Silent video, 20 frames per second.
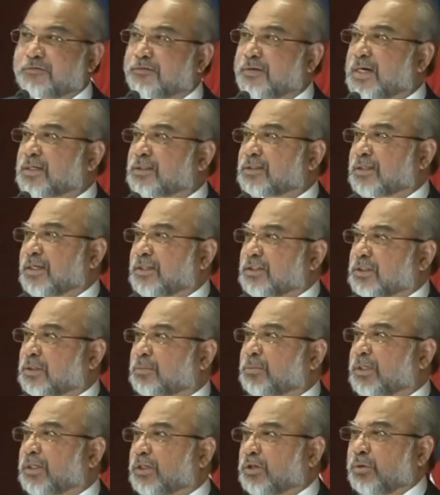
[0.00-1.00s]
France, and
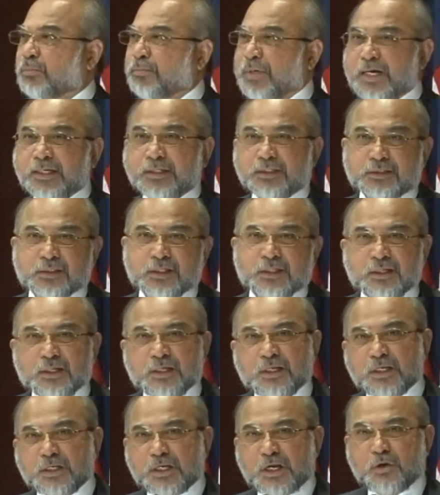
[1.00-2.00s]
Germany combined.
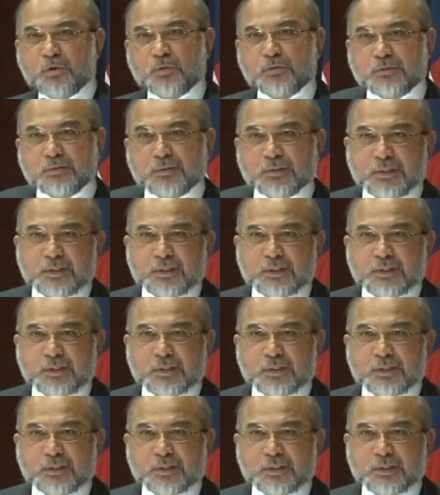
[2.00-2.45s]
Now,